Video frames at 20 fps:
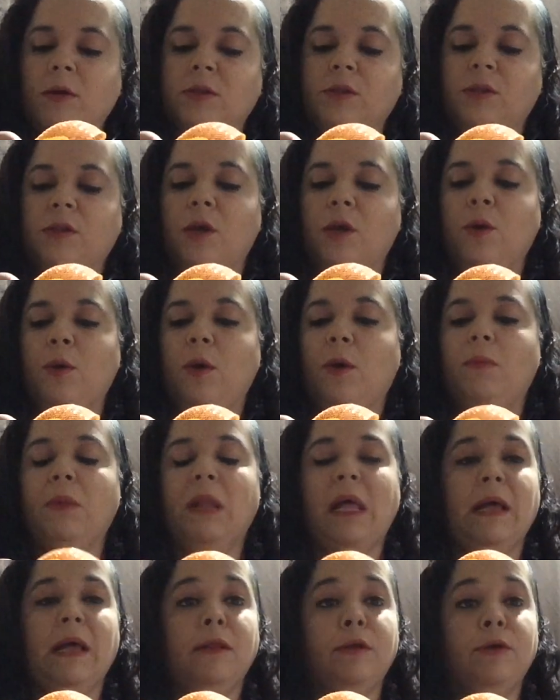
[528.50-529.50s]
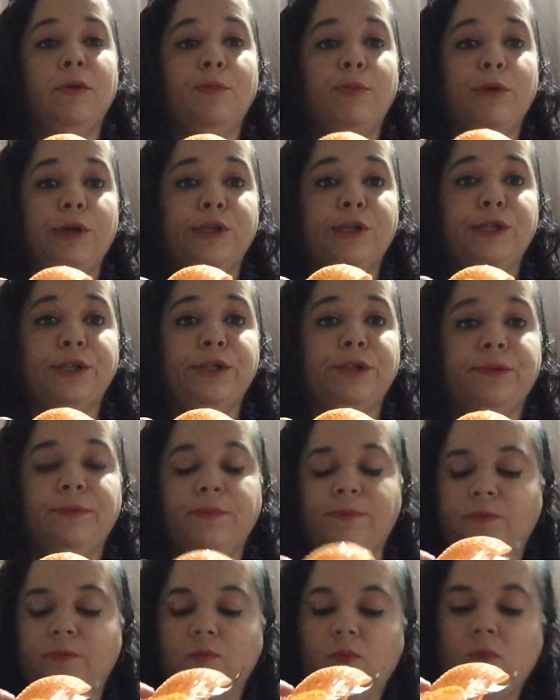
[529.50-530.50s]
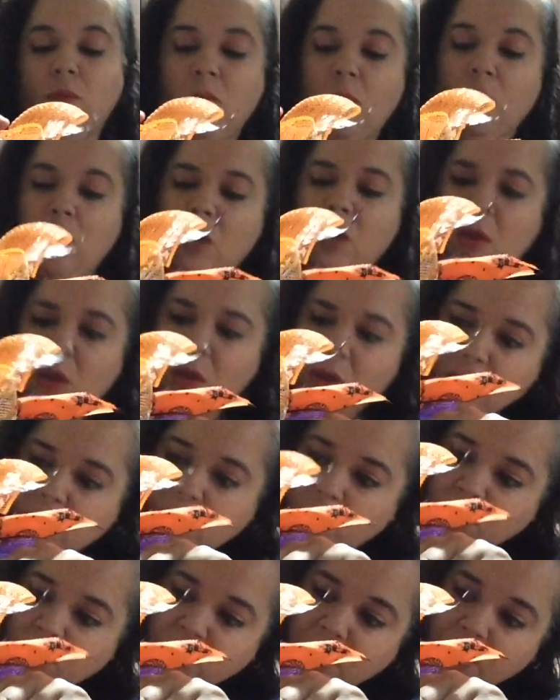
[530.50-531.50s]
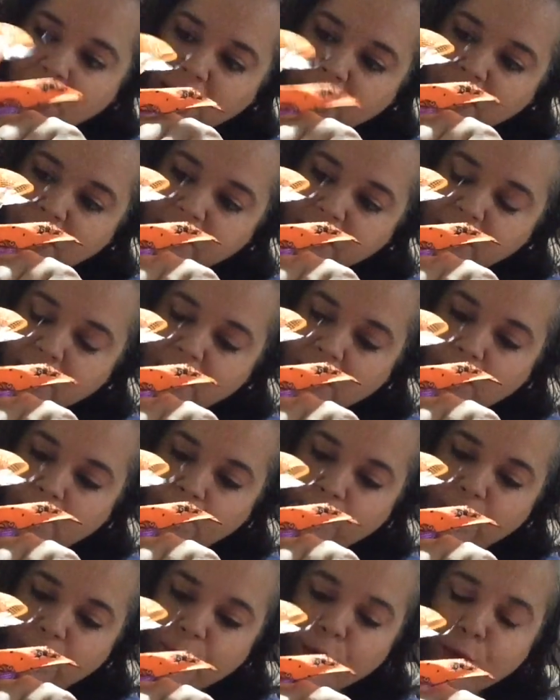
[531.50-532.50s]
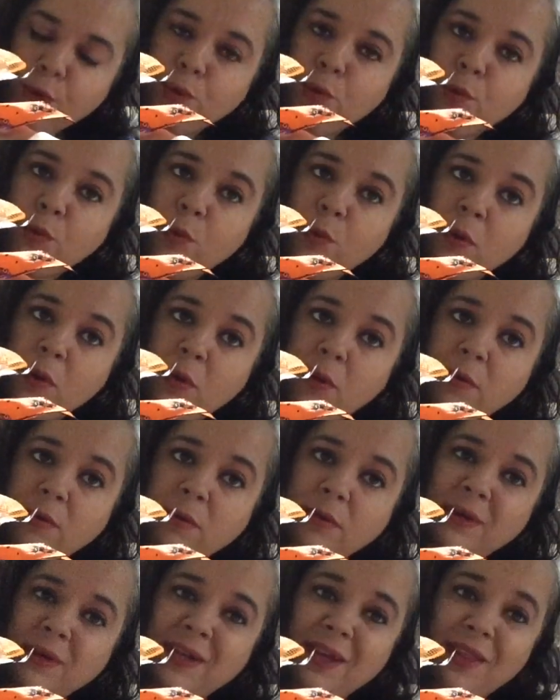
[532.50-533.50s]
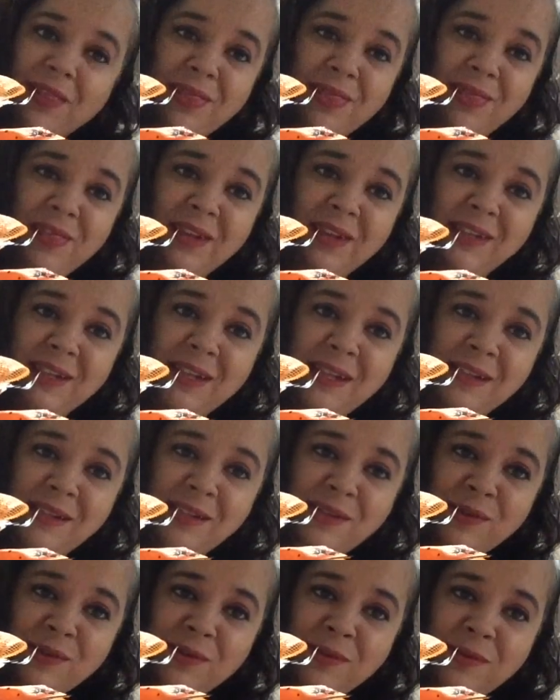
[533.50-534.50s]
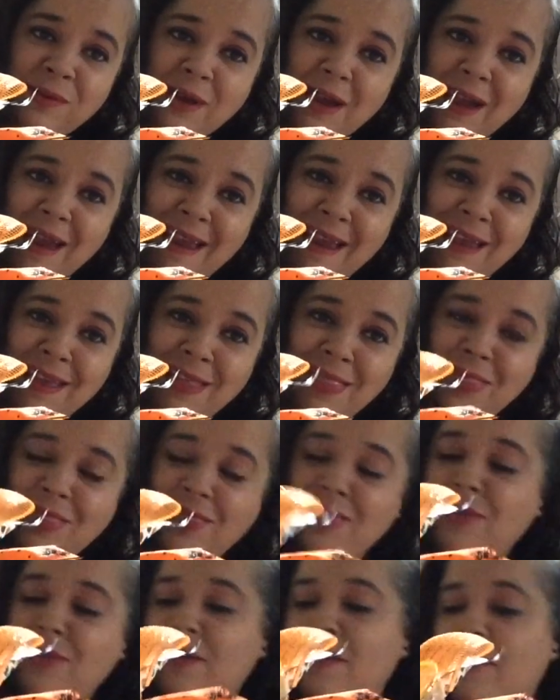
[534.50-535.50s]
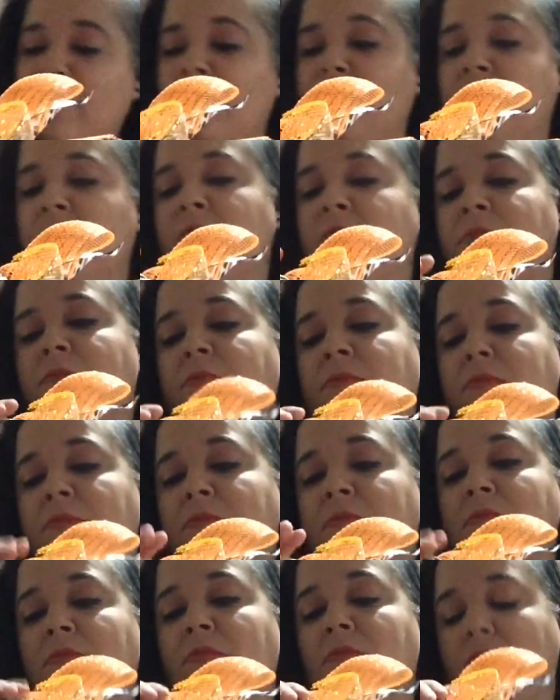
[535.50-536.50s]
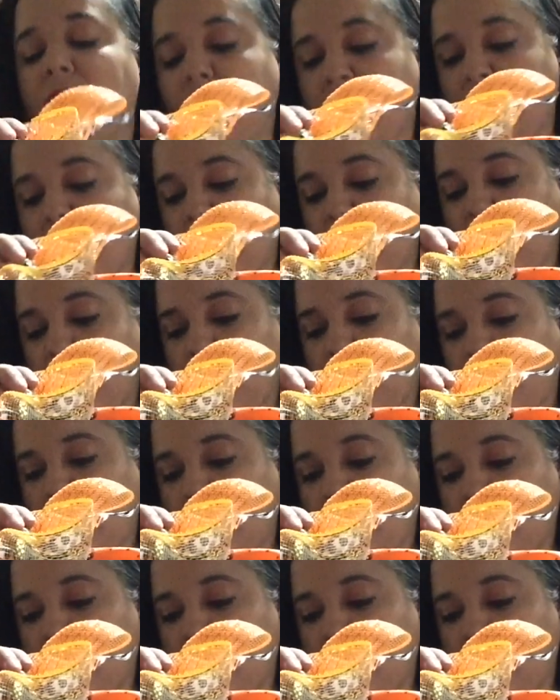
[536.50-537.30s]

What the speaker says: So apply a little pressure. Usually it doesn't come through the tinsel and the thing.